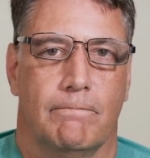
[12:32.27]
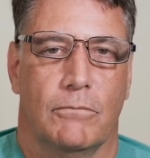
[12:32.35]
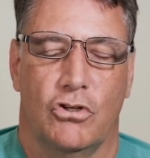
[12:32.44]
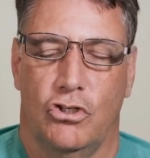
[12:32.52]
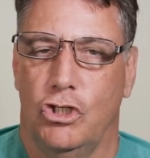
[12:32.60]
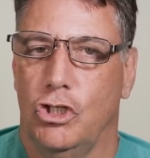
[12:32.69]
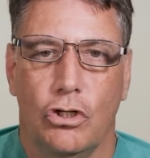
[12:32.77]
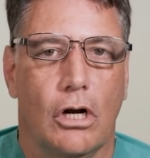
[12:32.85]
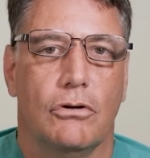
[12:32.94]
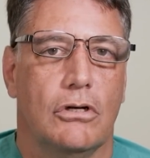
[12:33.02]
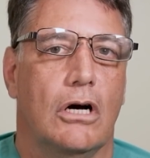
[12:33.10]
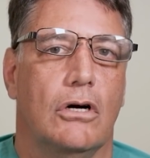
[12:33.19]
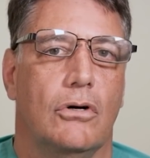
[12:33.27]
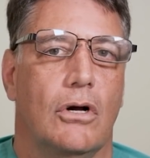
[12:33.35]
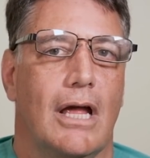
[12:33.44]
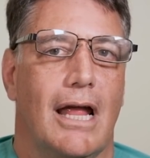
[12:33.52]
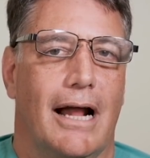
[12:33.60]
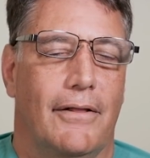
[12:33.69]
Because you don't know
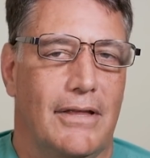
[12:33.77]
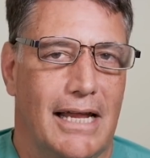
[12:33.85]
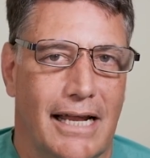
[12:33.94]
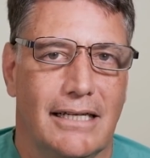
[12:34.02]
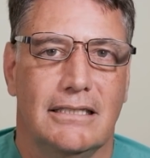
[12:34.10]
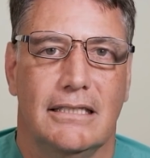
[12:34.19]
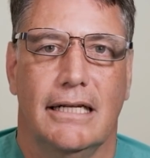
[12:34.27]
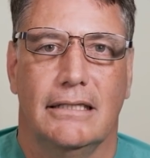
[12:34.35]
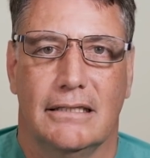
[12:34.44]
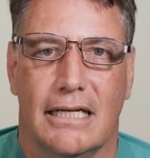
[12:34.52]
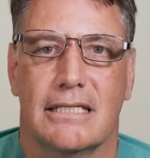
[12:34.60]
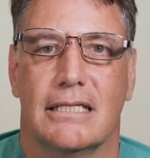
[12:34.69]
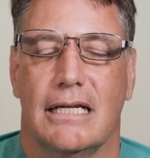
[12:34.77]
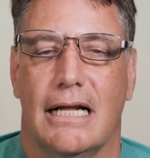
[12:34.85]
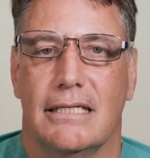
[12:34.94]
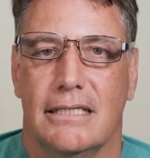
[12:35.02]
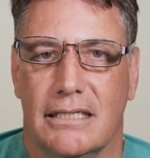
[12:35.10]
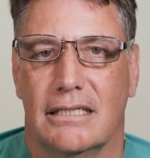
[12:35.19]
and the internet doesn't
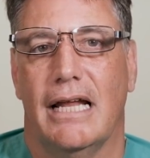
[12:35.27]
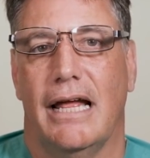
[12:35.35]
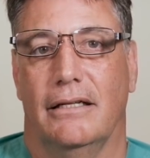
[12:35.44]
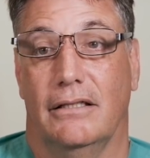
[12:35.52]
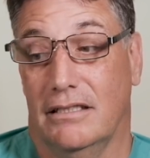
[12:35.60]
understand.